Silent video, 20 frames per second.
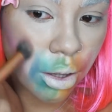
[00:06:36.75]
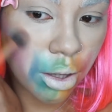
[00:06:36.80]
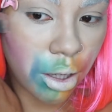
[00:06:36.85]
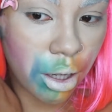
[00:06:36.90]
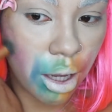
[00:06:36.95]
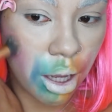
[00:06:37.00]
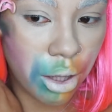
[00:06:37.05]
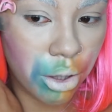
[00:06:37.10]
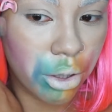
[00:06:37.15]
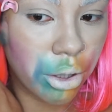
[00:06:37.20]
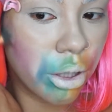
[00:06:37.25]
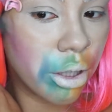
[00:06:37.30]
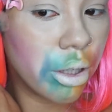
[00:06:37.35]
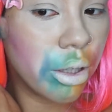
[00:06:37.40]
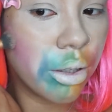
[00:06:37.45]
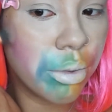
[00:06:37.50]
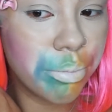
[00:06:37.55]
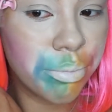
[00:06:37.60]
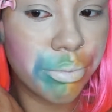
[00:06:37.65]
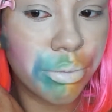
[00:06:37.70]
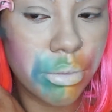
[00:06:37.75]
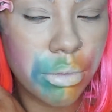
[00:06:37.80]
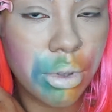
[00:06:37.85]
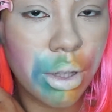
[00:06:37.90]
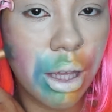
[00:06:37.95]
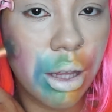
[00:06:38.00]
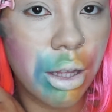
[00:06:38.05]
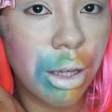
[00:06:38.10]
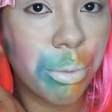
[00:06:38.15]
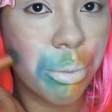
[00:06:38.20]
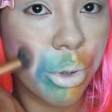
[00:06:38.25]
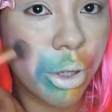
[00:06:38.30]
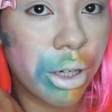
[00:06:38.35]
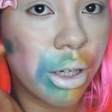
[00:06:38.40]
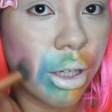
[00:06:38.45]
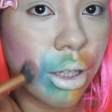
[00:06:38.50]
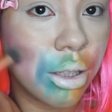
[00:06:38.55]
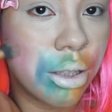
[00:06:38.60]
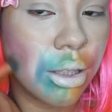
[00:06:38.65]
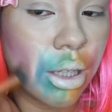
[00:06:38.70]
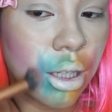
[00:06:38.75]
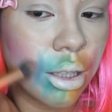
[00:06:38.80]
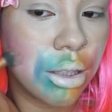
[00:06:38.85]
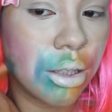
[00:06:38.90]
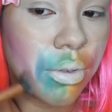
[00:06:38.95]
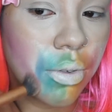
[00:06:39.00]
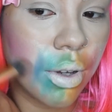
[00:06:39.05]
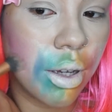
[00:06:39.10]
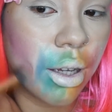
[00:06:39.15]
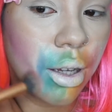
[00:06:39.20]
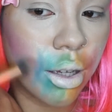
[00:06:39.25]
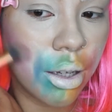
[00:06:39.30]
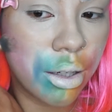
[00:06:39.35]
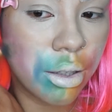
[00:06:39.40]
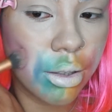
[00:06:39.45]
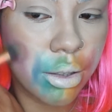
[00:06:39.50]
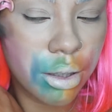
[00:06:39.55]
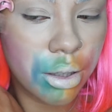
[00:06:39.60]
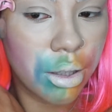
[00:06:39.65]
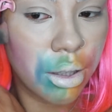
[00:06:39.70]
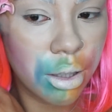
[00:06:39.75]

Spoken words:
the color, and then we're going to intensify it.